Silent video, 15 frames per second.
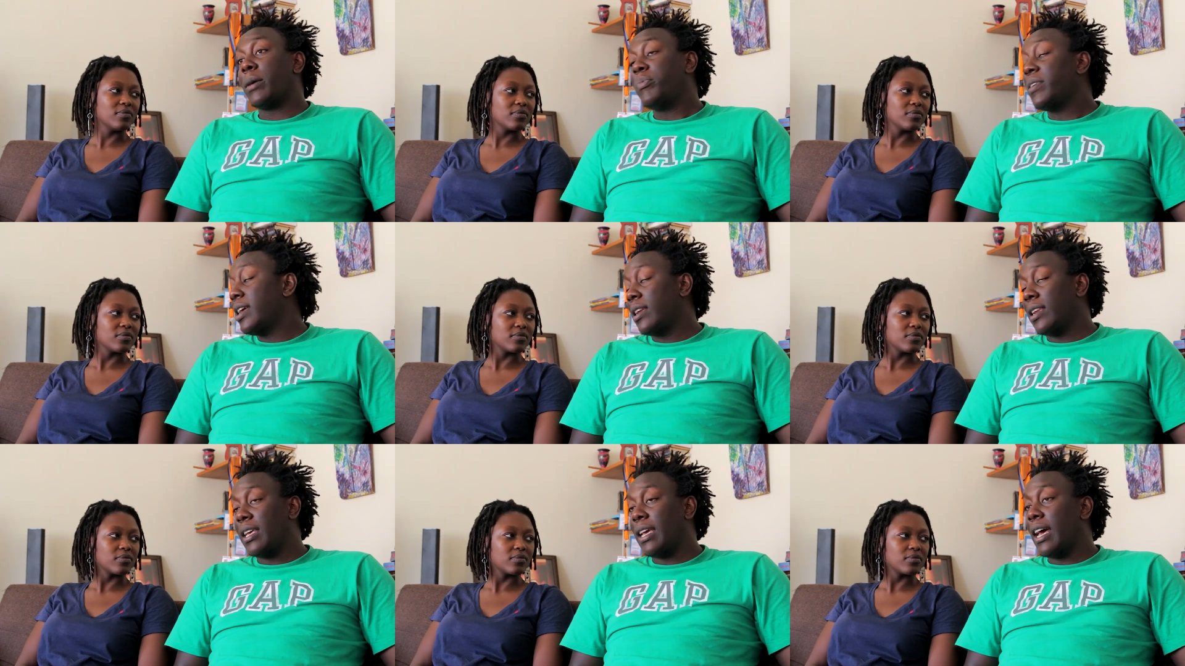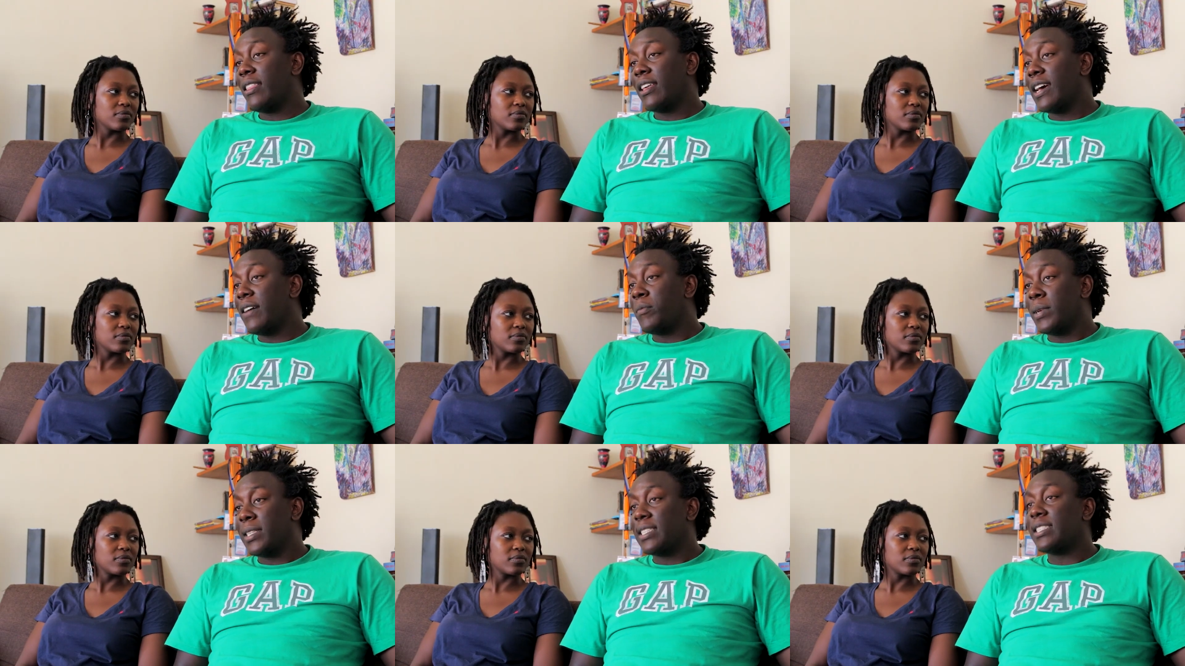Speaker 1: apparently other
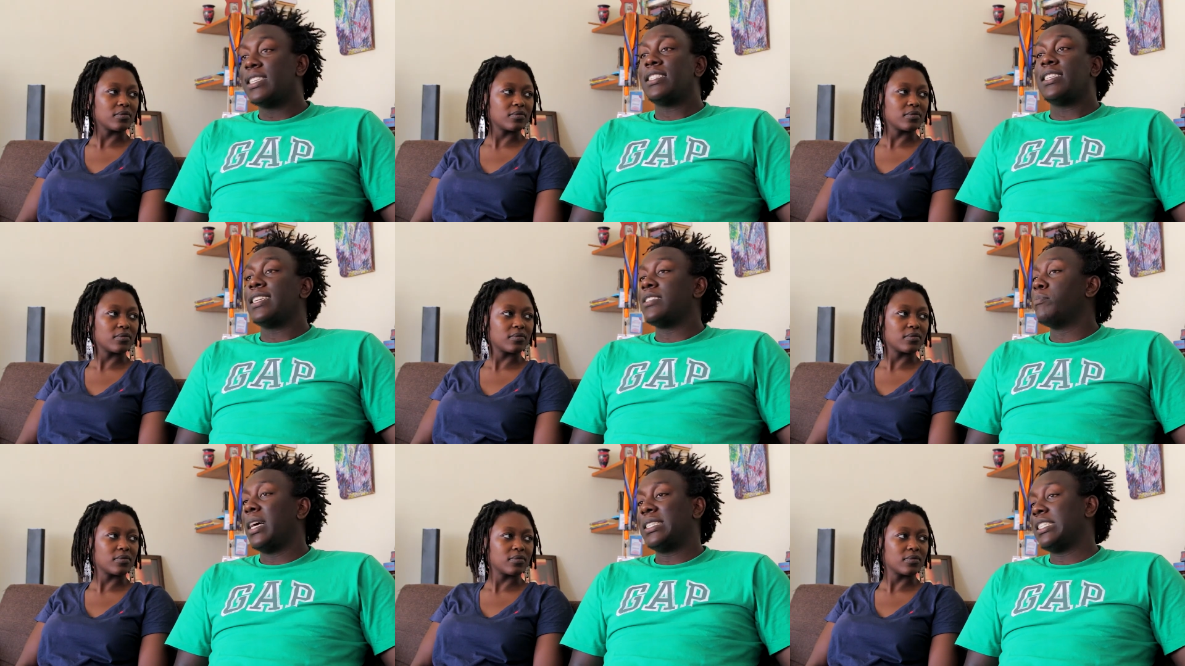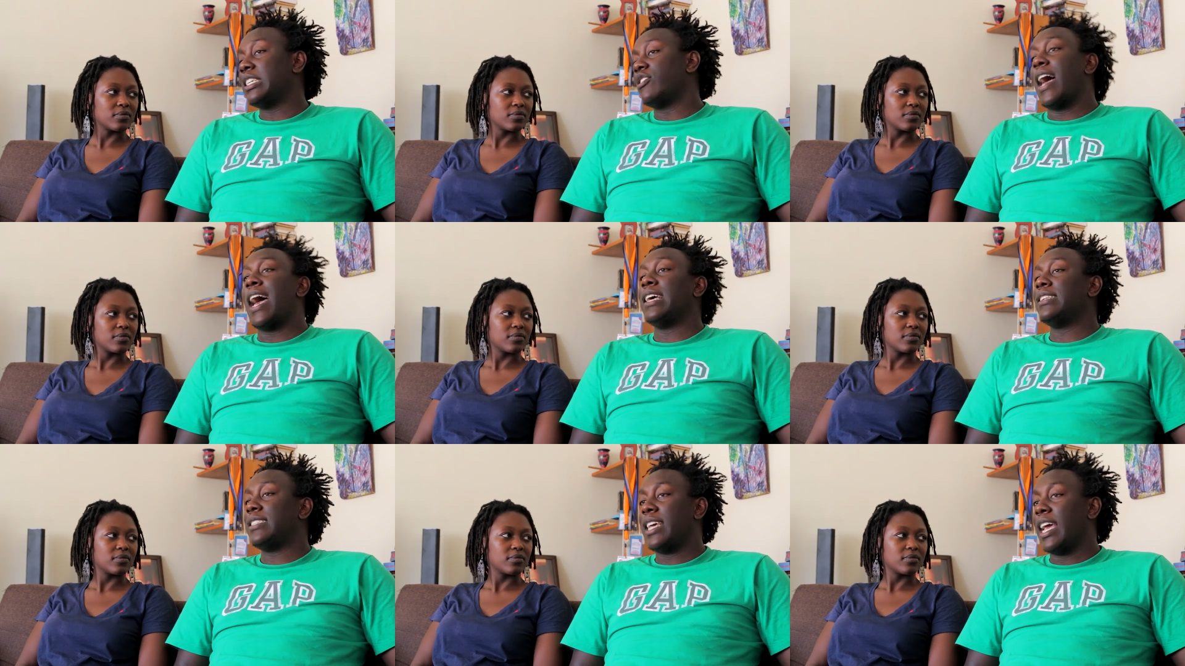governments are just as
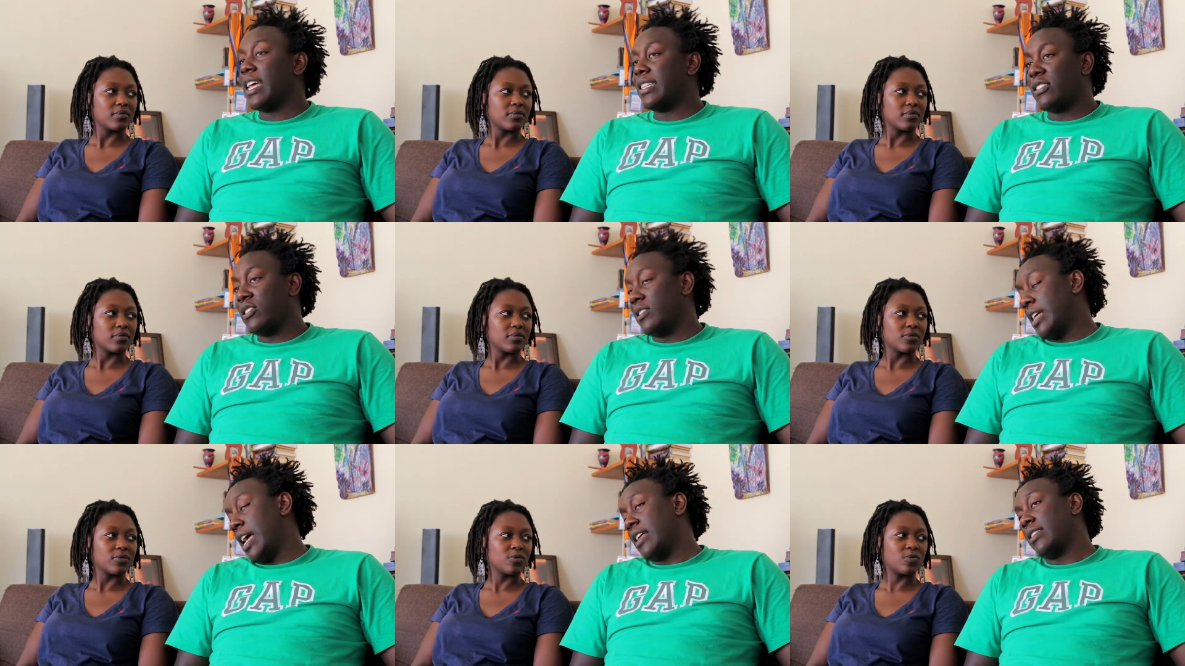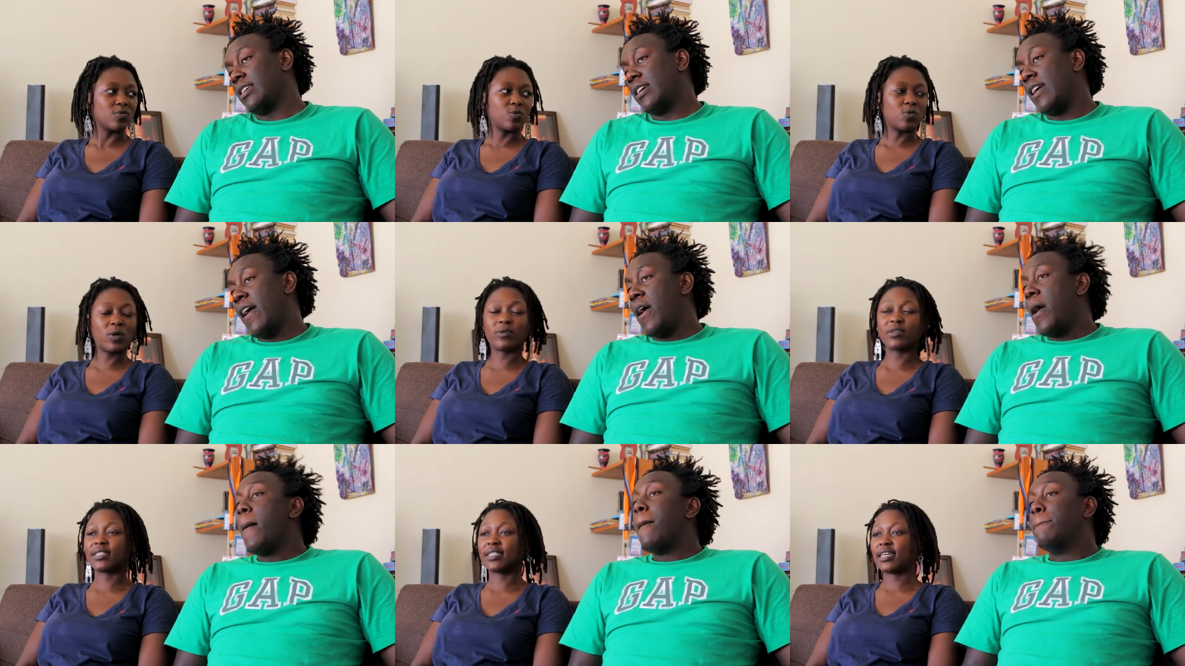bastardizing as these guys.
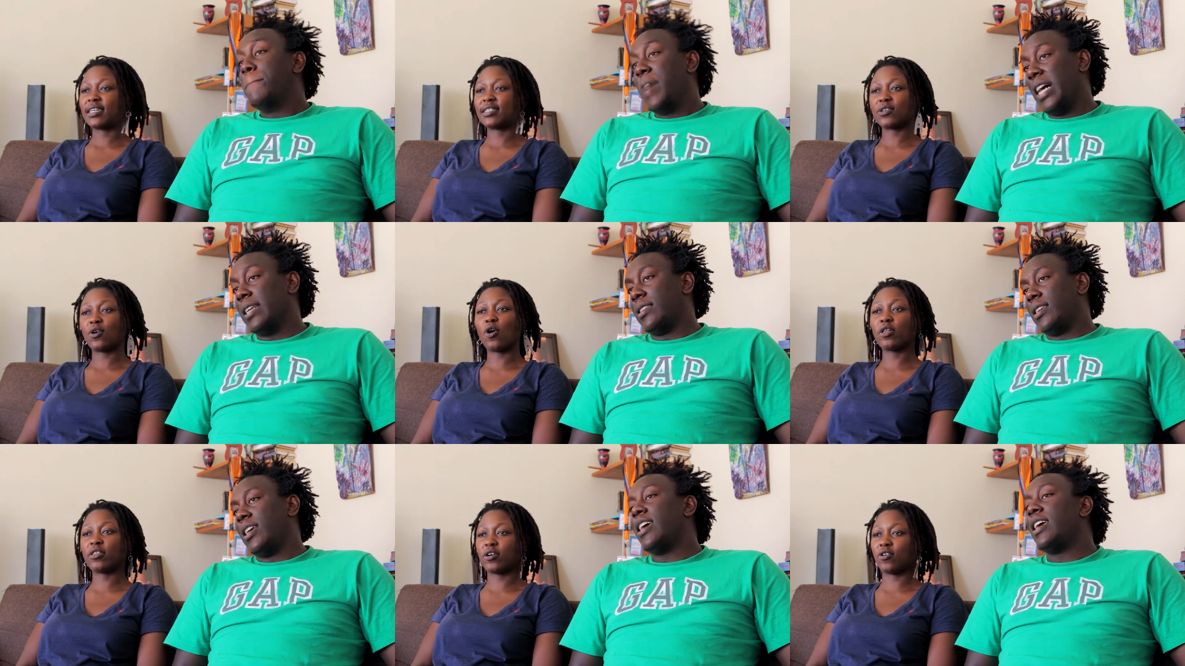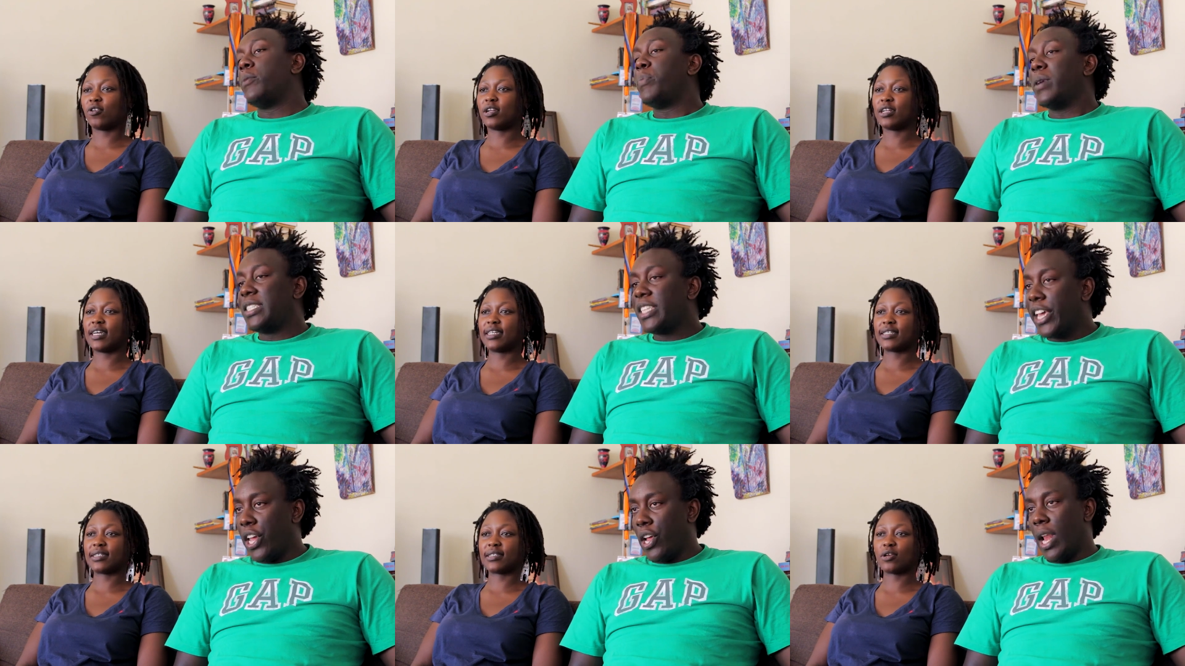What we're saying but is all the
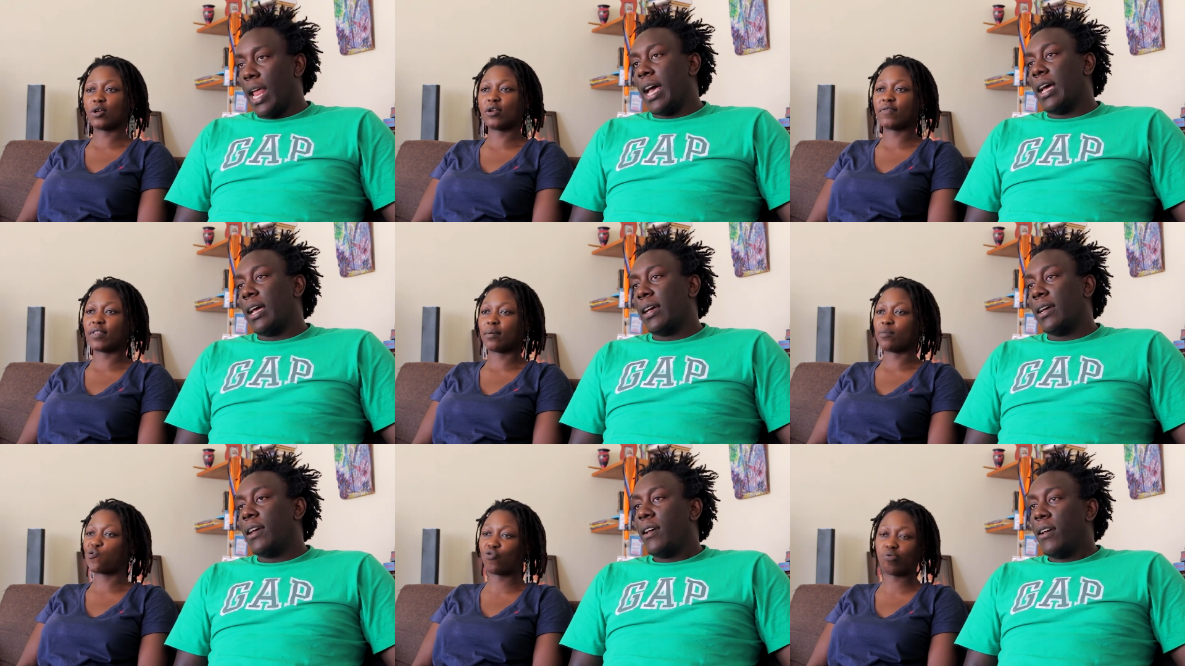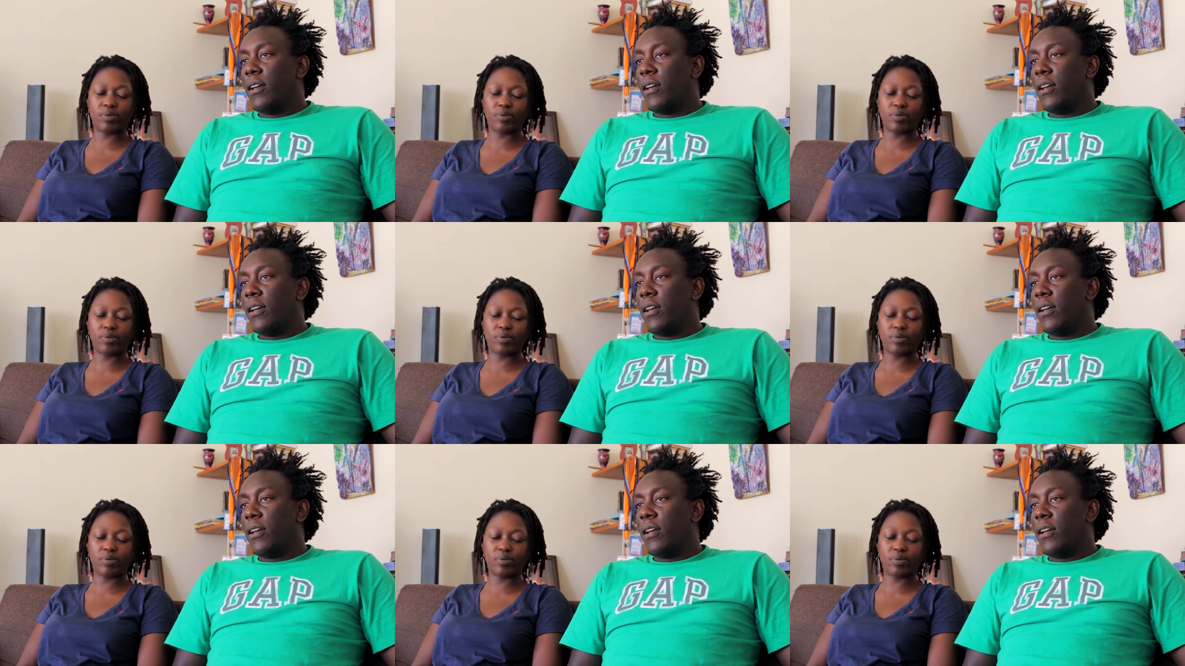colonizers, all of them.